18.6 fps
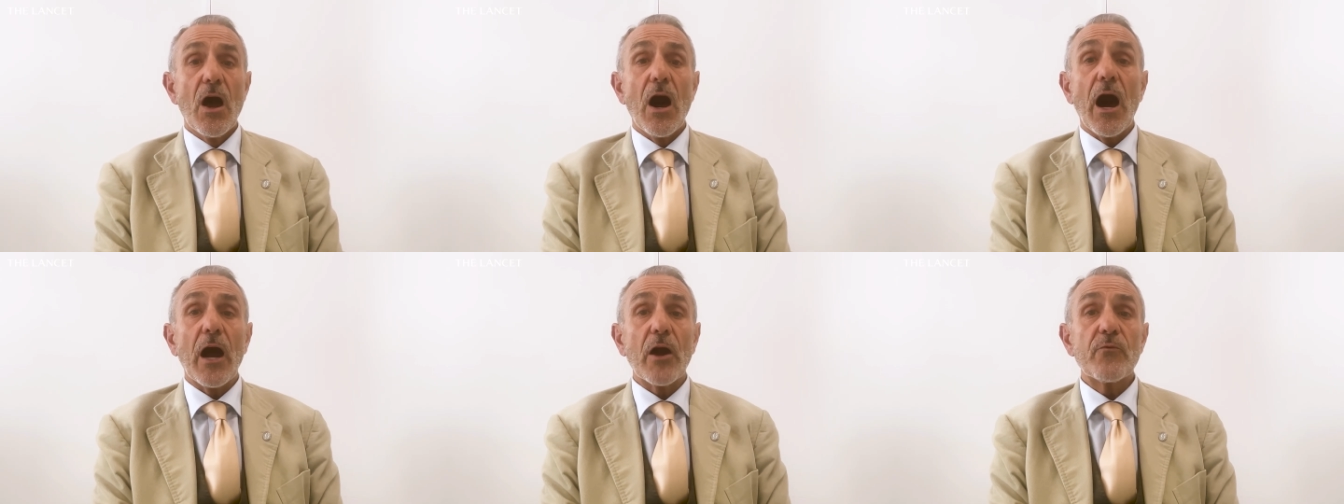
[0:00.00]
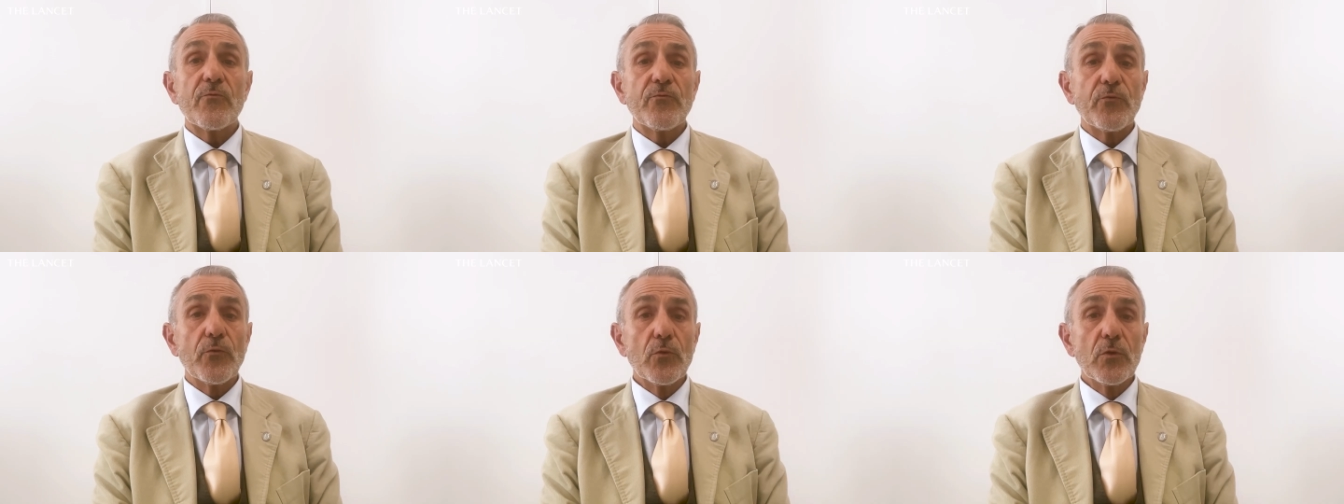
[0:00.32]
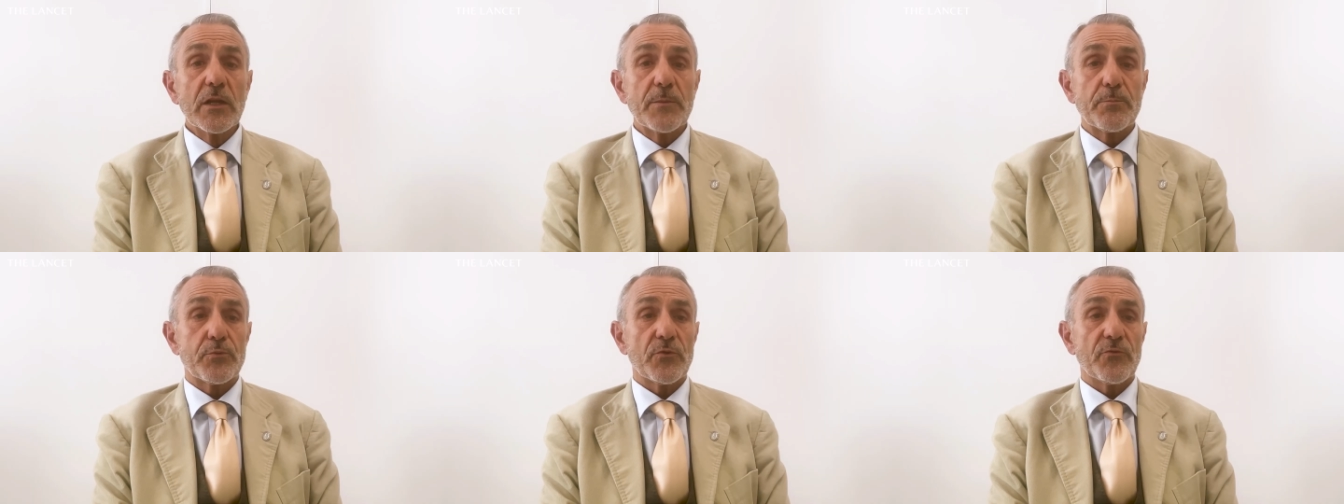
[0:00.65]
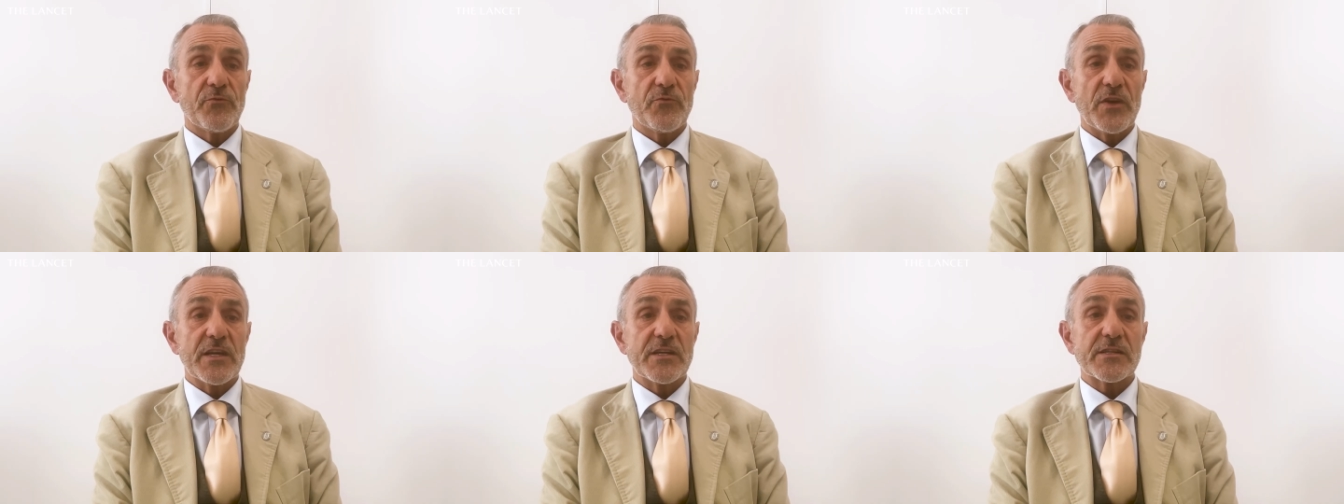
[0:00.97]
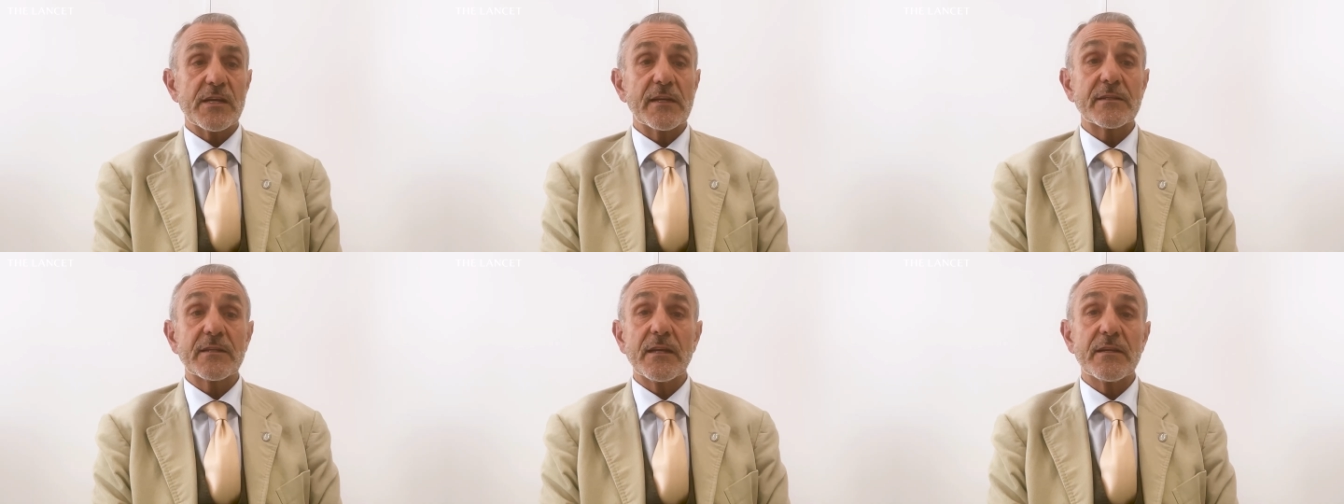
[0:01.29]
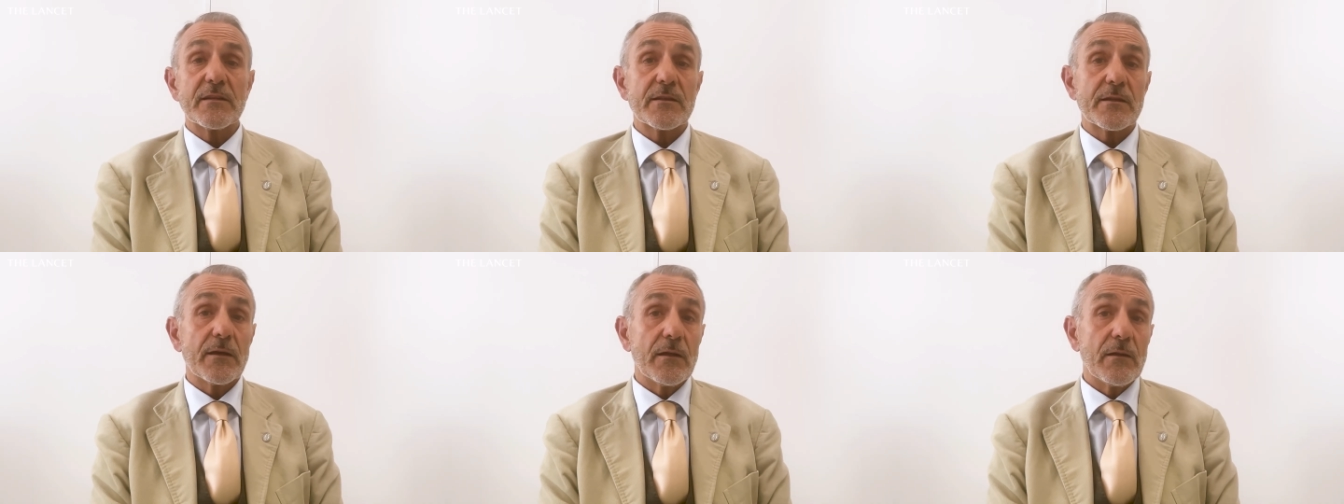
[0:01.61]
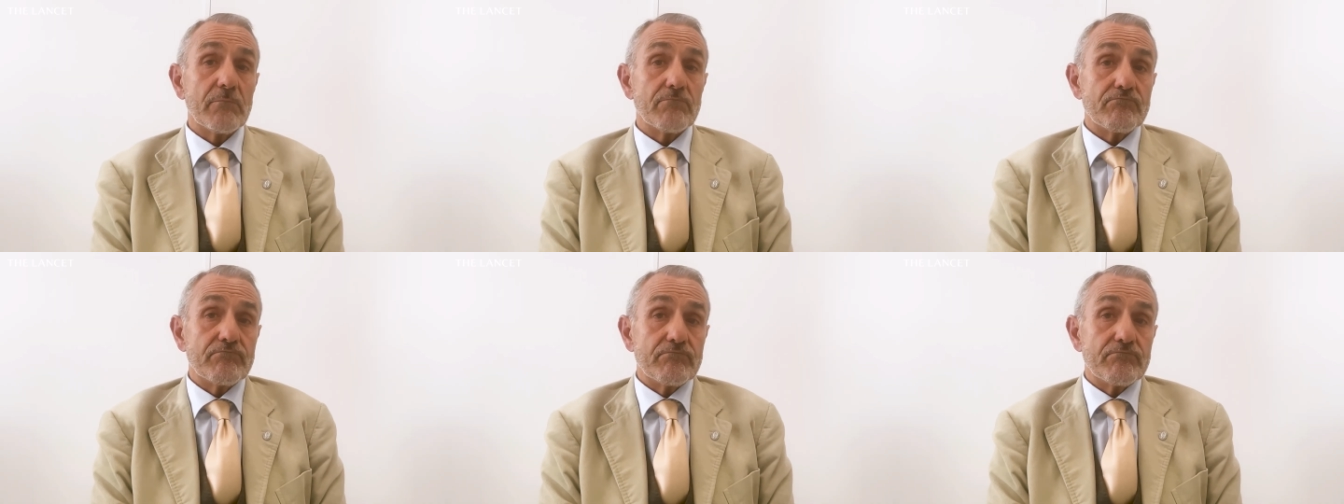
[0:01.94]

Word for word: are fully proficient in the